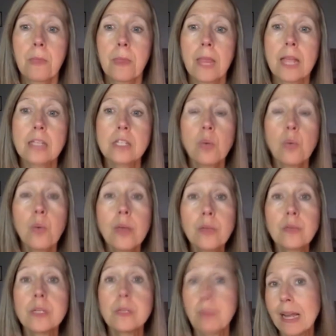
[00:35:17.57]
So with
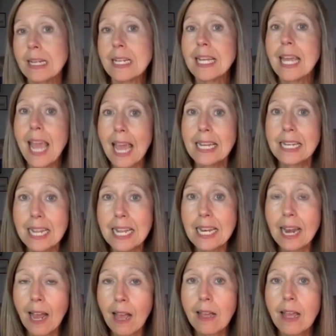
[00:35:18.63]
respect to
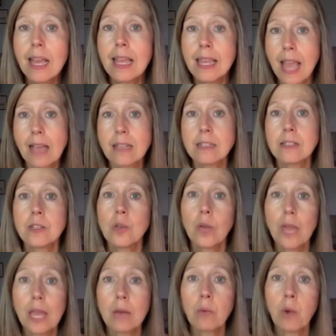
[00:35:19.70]
Candida, yes, you
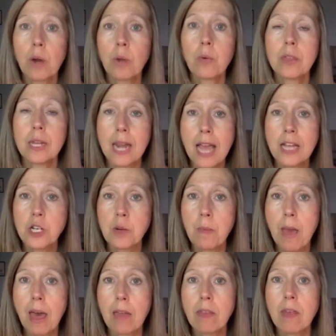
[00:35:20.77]
can work with a
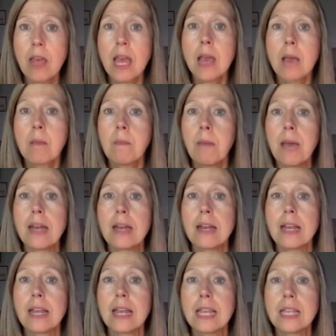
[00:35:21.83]
naturopath, but
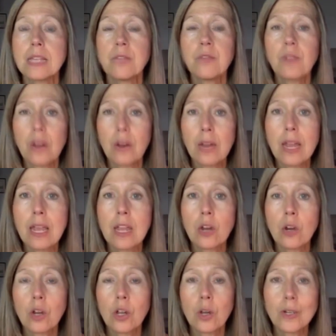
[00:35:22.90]
it's very,
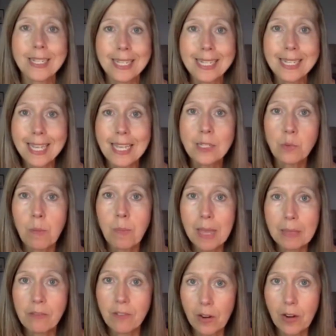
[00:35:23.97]
your success will be
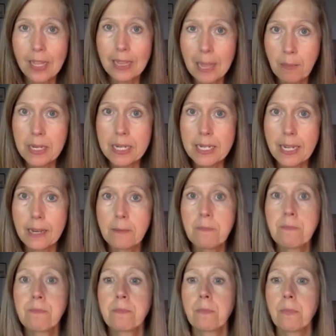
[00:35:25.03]
very limited.
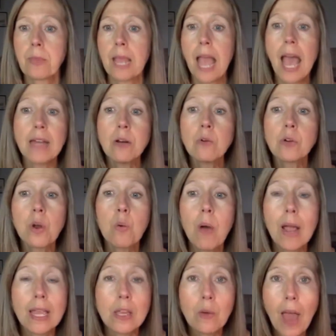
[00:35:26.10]
I don't know
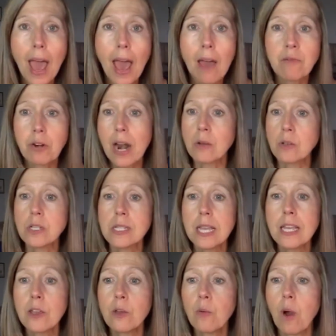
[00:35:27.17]
what you have or how sick
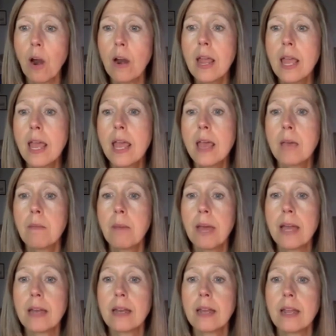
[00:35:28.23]
you are,
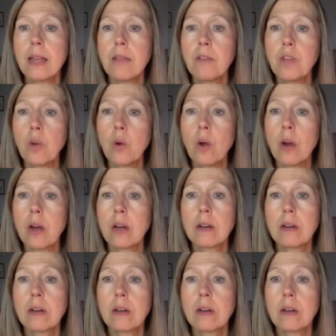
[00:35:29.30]
but if you're